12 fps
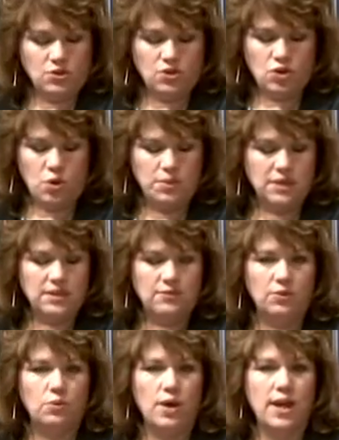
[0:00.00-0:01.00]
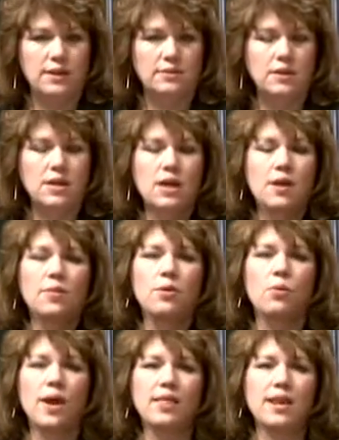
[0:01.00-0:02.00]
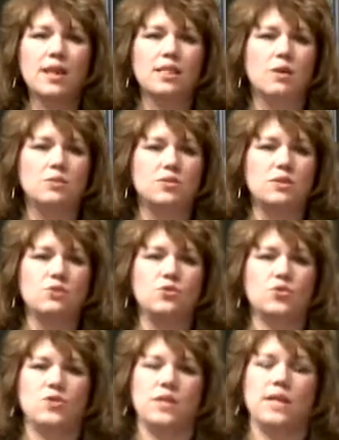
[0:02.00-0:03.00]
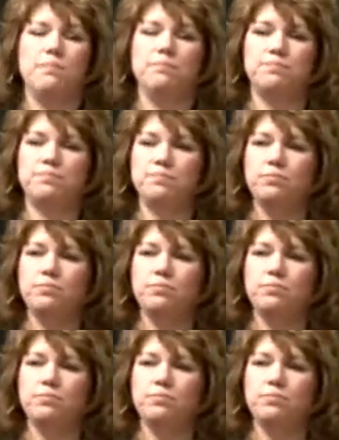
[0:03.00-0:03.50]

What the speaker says: There's so many different ways. The way that I thought was interesting,